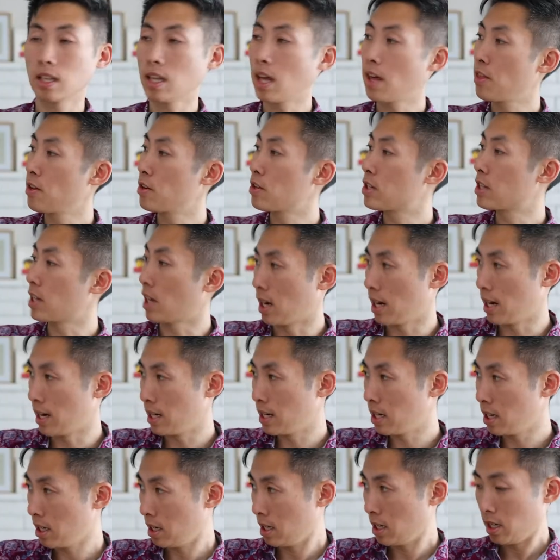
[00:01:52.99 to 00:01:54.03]
leather
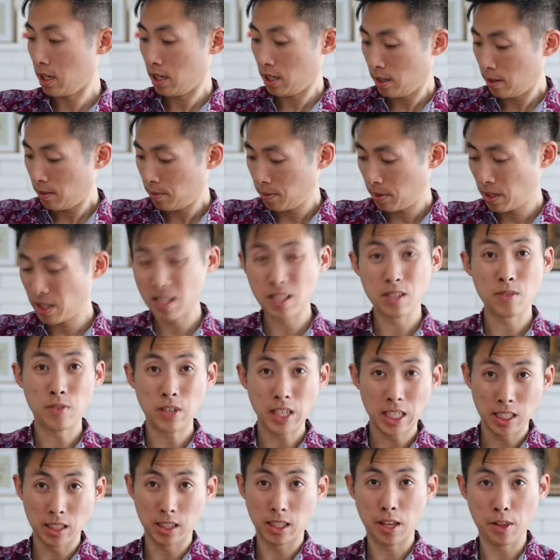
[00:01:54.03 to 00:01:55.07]
side, this is
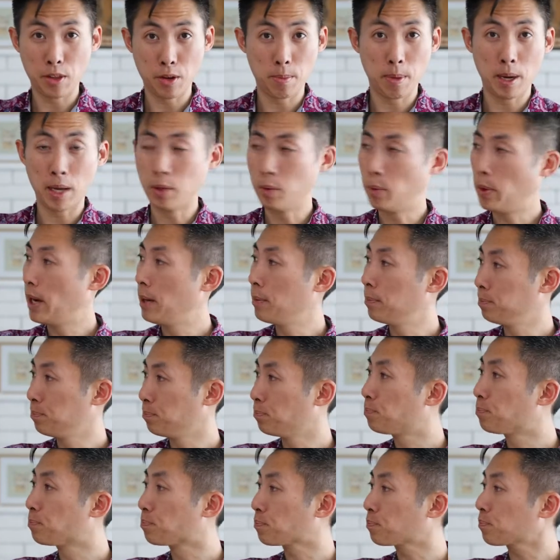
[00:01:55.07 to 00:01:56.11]
vegan leather, by the way,
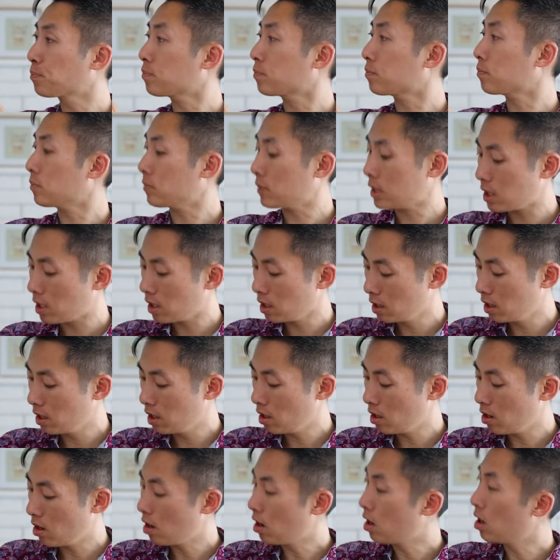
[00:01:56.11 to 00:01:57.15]

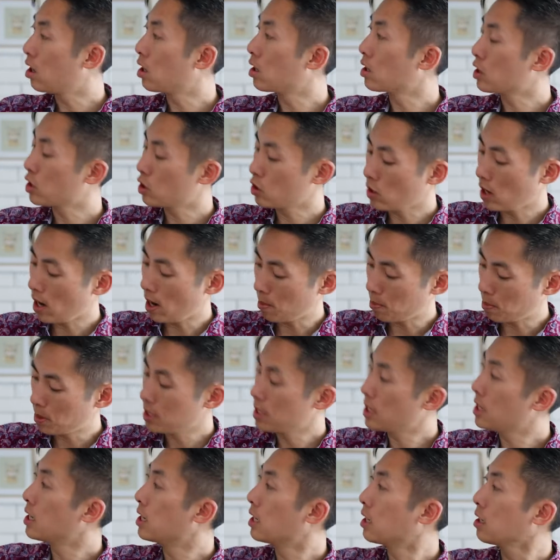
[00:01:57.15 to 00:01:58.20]
there are
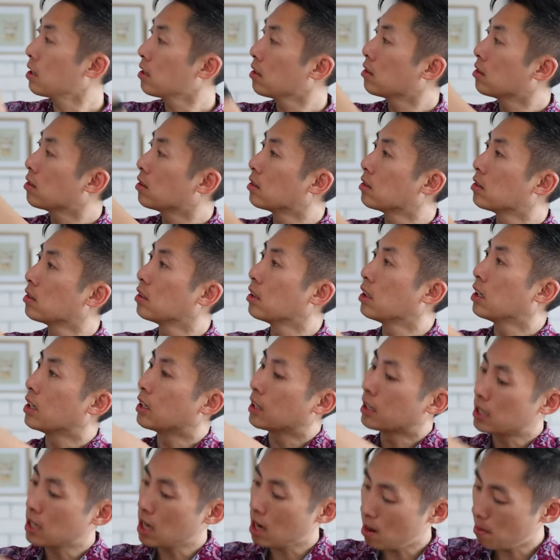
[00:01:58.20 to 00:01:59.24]
straps here on
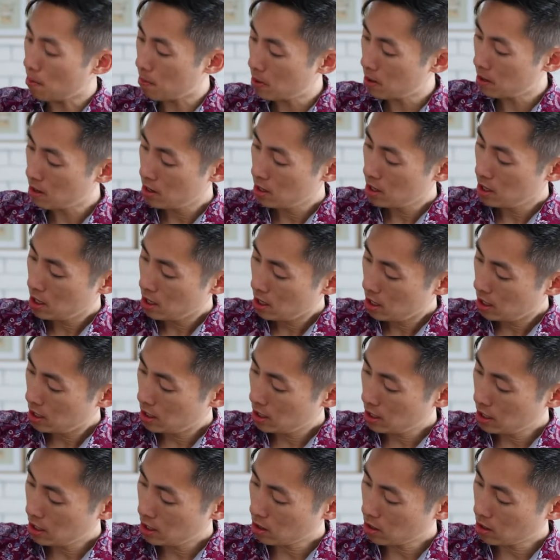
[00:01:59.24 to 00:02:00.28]
the top
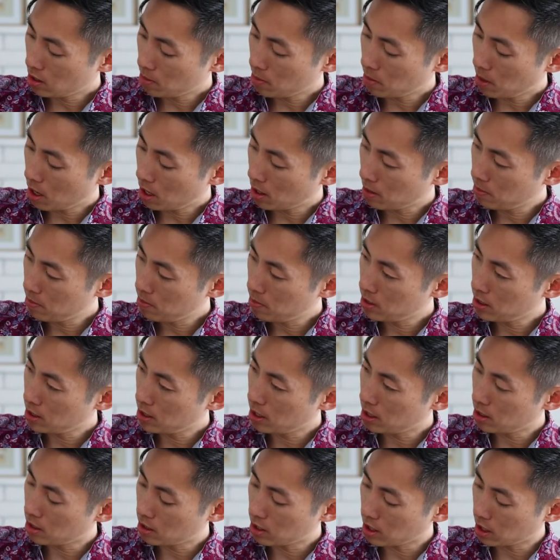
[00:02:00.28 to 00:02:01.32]
and here on the bottom
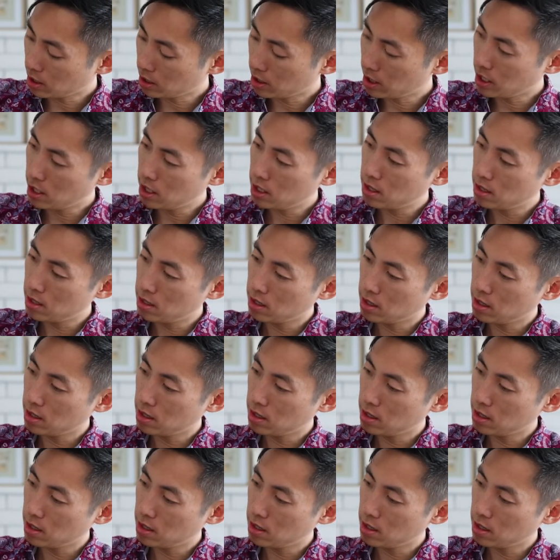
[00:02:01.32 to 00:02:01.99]
that are tucked in.